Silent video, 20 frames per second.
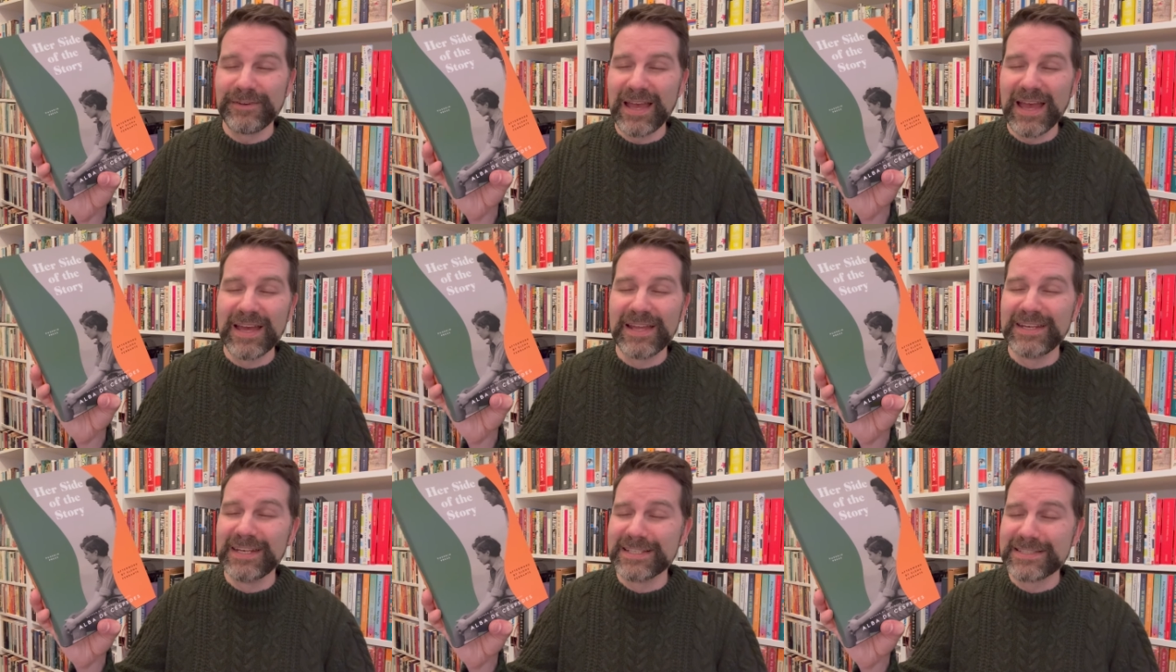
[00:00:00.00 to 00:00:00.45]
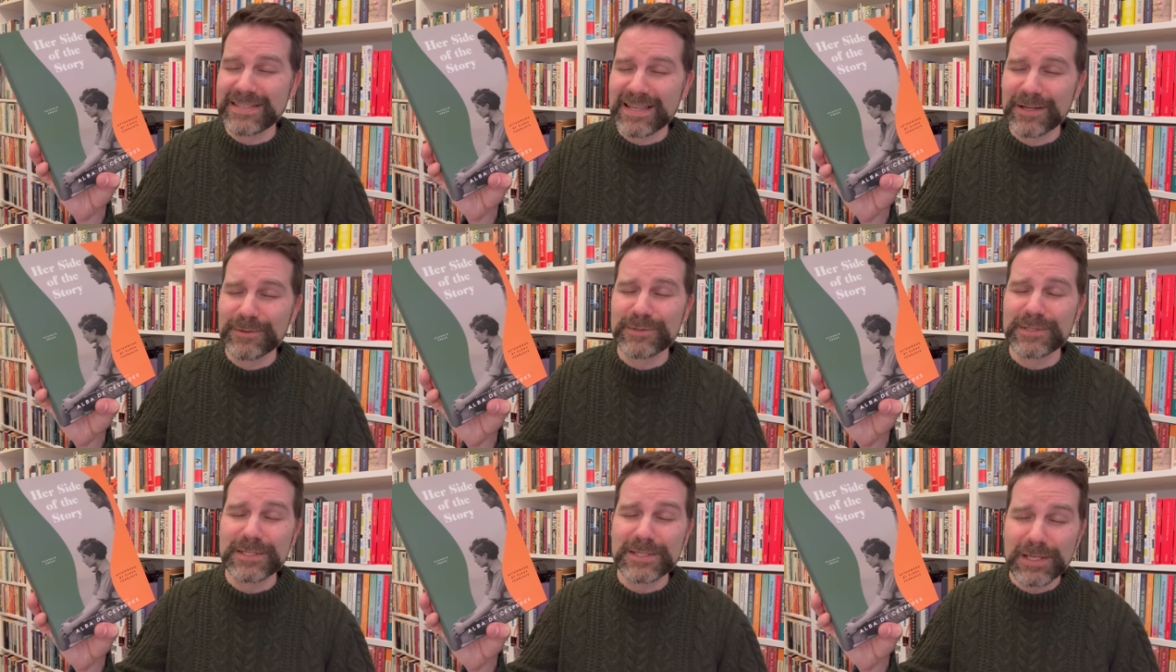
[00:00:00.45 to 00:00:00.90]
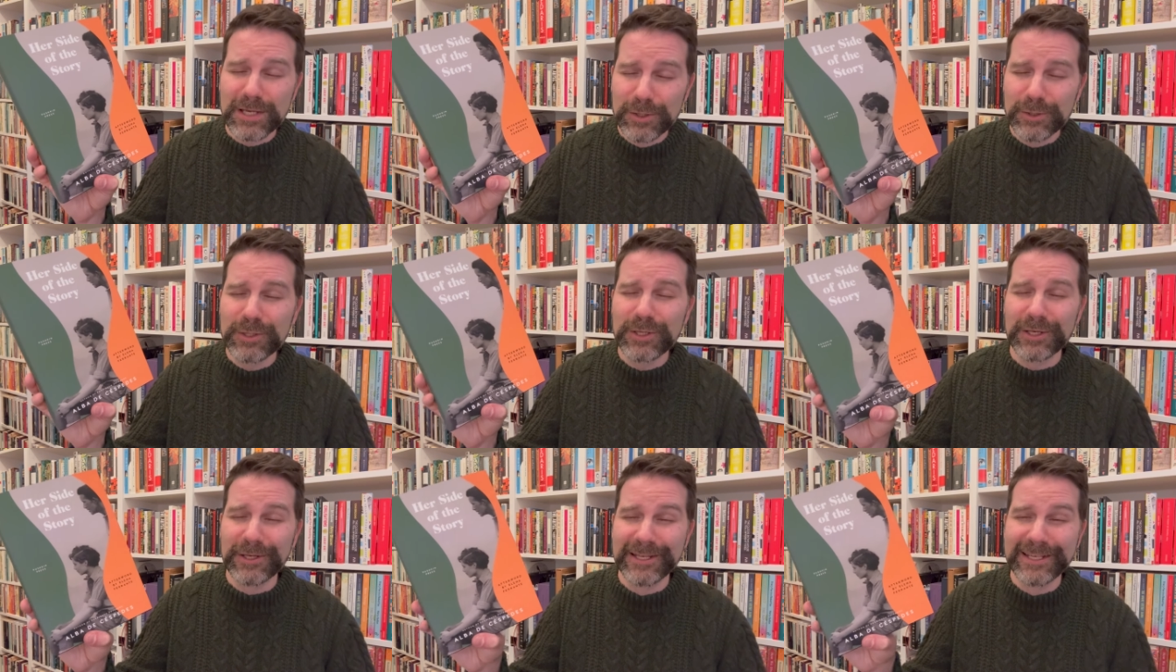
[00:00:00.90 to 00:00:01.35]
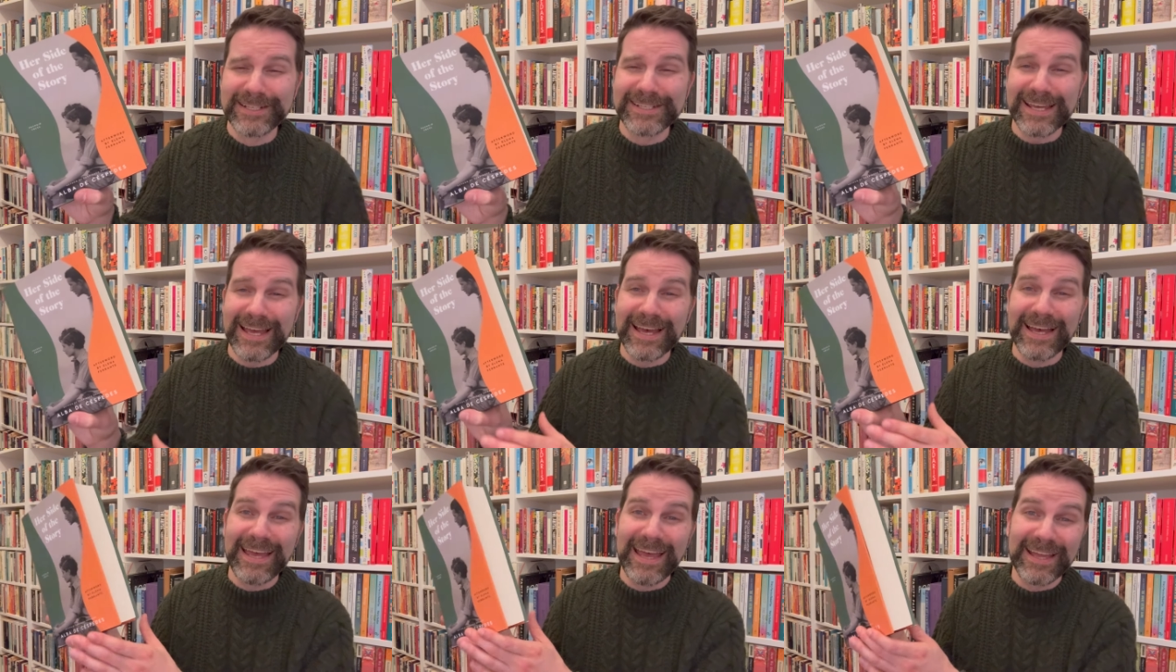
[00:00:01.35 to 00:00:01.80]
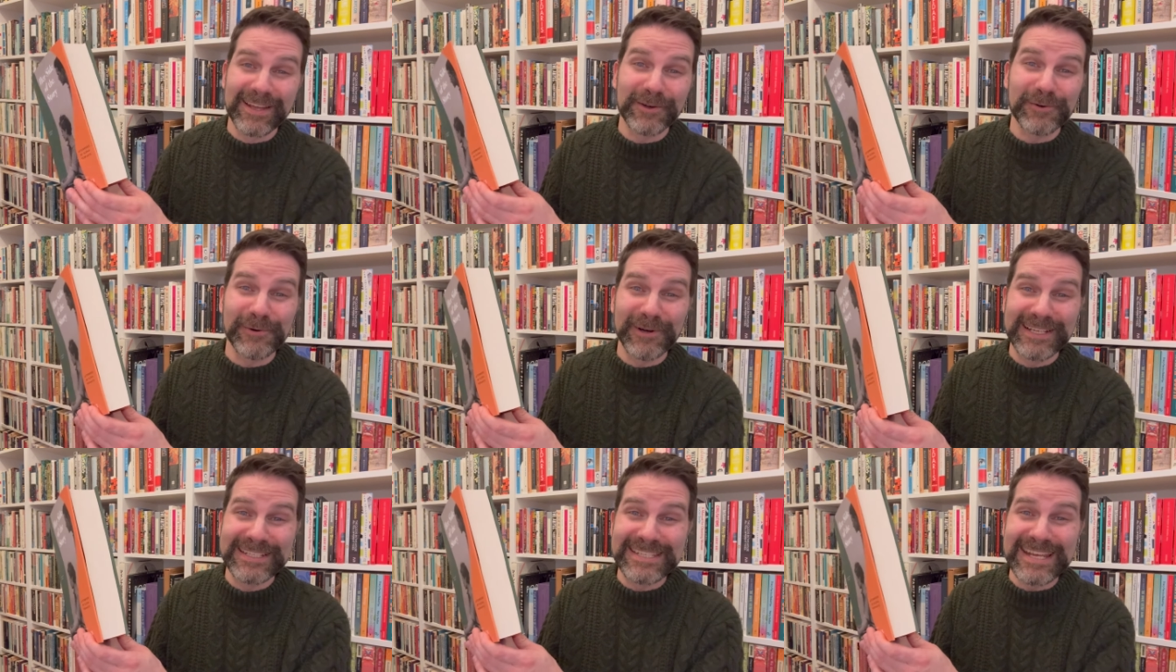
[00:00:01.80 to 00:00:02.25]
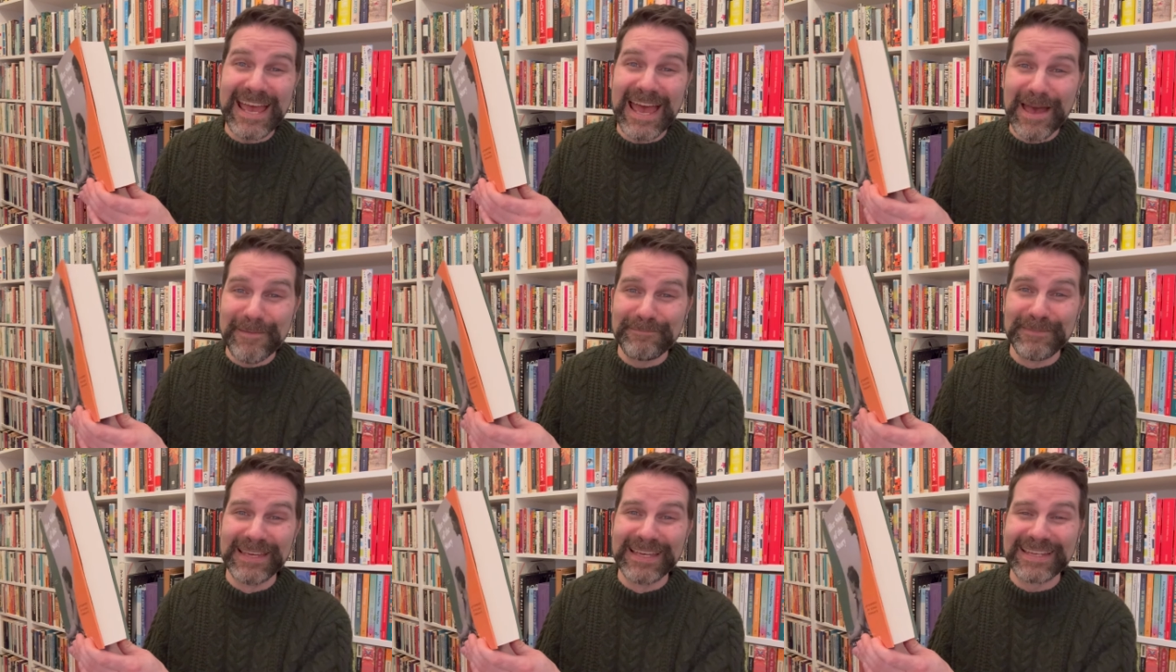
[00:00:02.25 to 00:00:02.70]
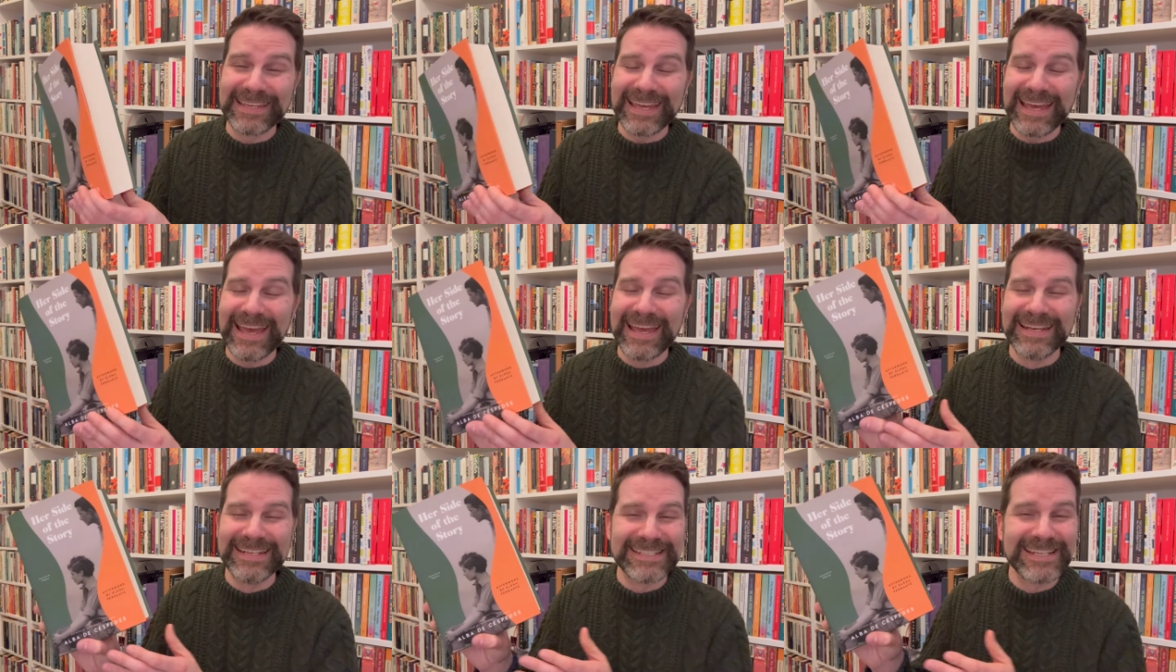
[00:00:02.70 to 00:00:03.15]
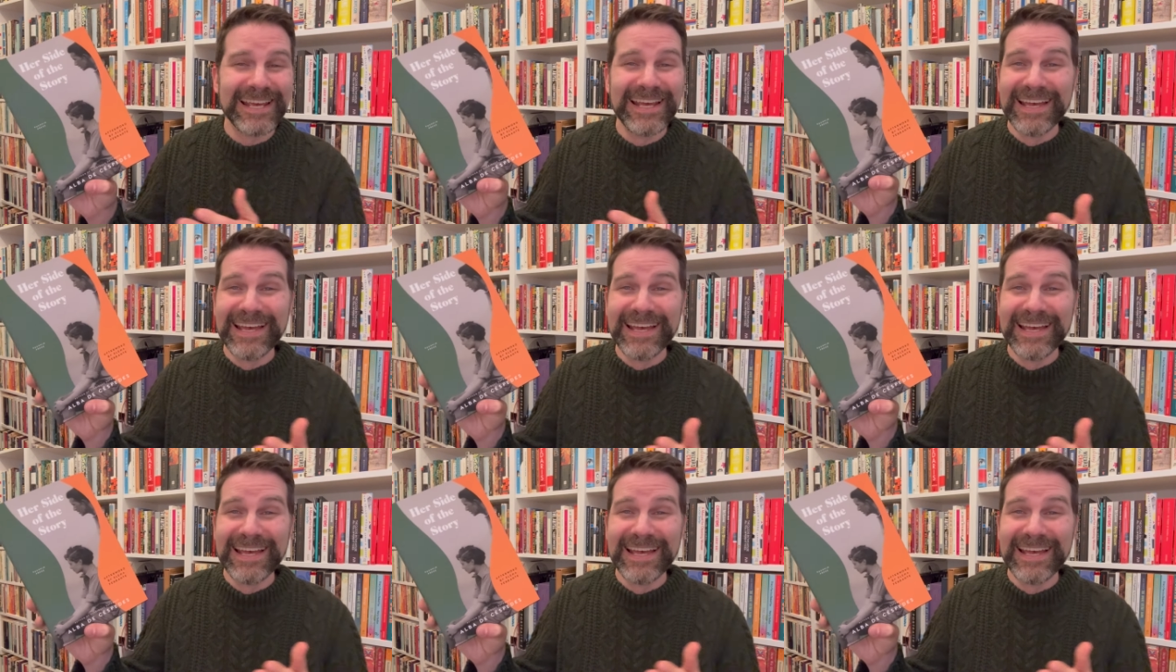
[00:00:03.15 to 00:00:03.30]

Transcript: And it sounds so good uh, and quite epic, and